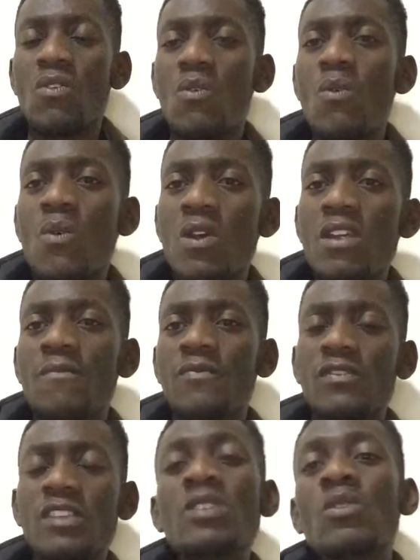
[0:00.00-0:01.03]
Or,
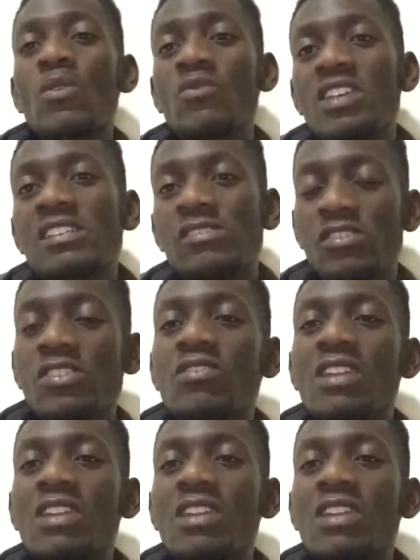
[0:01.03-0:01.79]
you know,